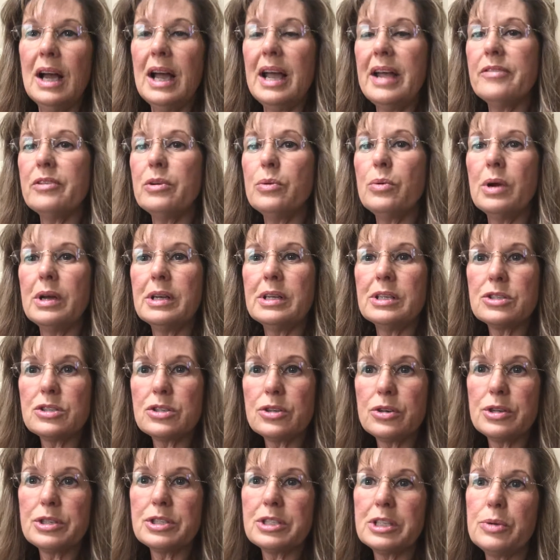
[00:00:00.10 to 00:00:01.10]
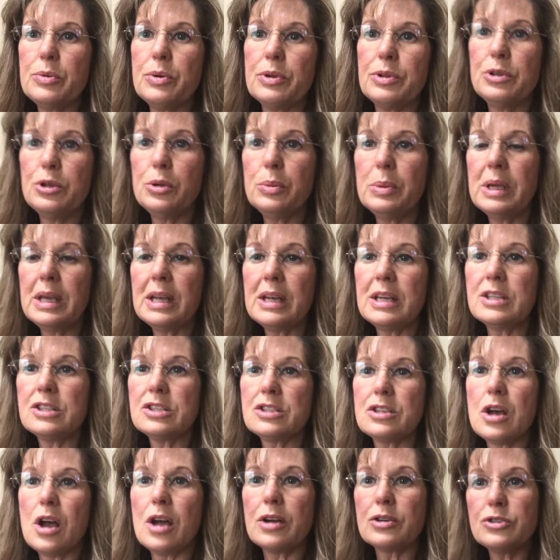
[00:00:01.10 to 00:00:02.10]
Hi everyone, it's Christy with New
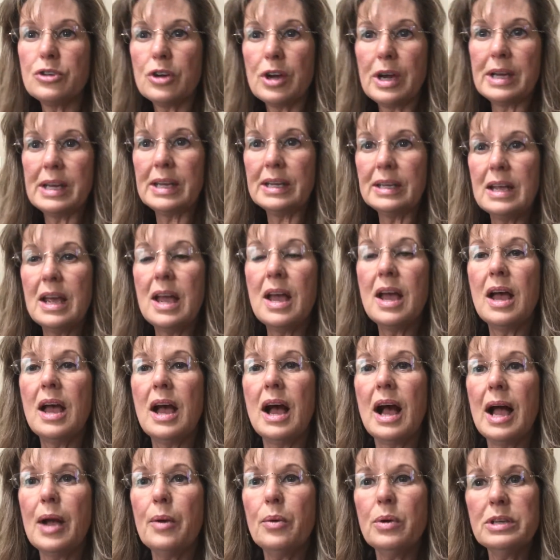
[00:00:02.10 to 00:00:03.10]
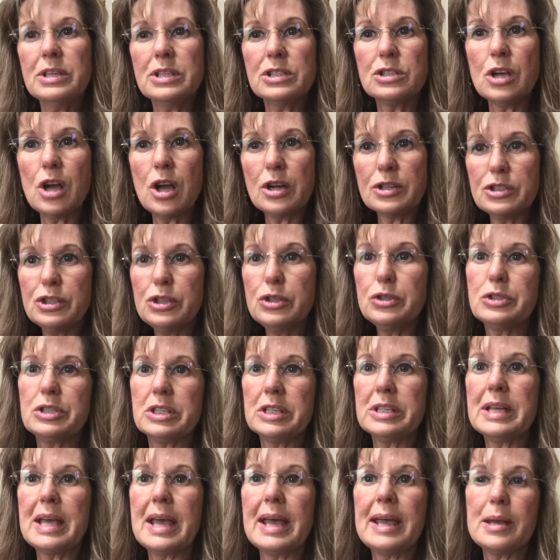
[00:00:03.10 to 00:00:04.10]
Beginnings Dog Training. I wanted to talk to you
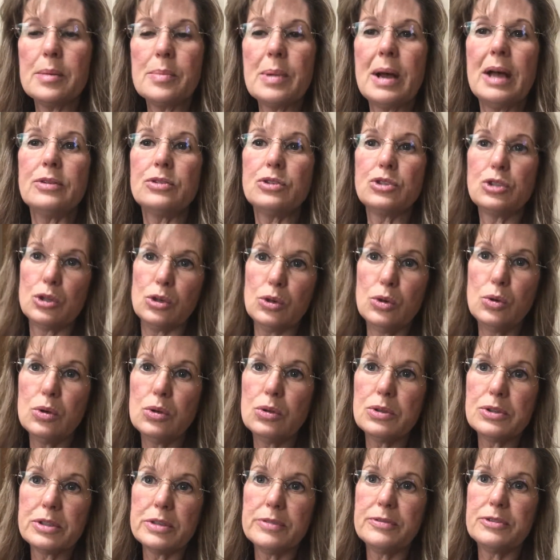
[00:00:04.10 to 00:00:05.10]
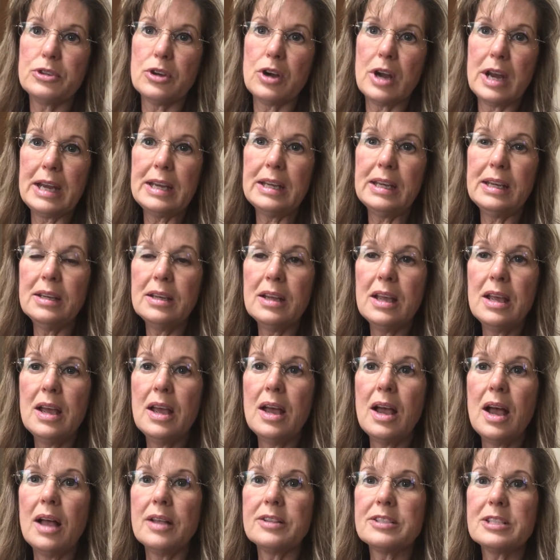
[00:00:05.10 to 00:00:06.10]
today about tools of training.
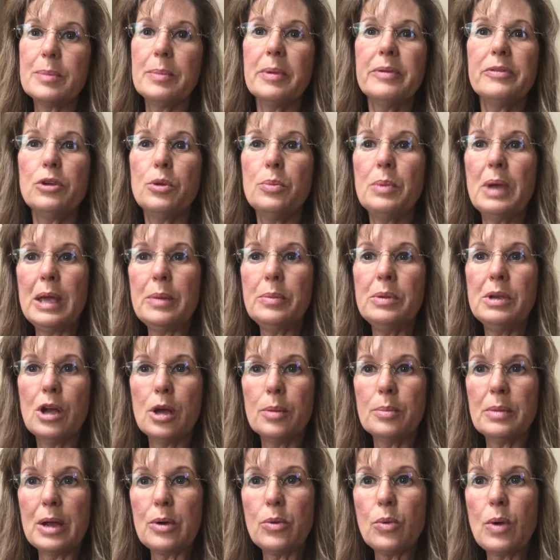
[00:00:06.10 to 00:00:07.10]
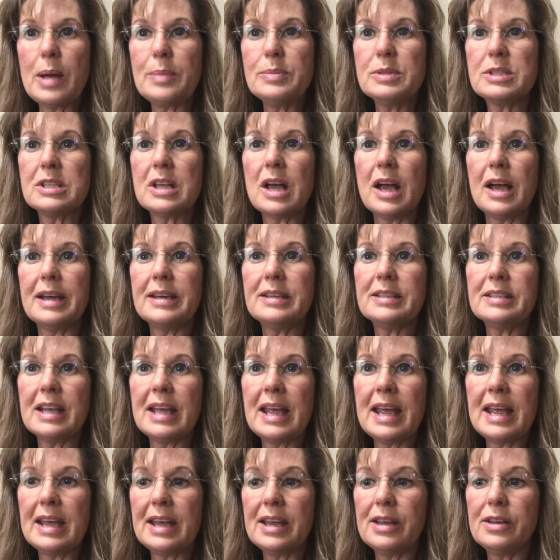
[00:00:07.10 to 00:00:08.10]
Some of you may be on my website
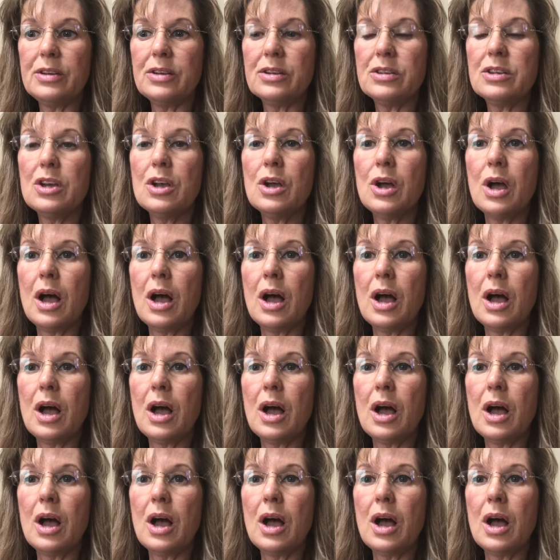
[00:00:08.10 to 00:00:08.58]
and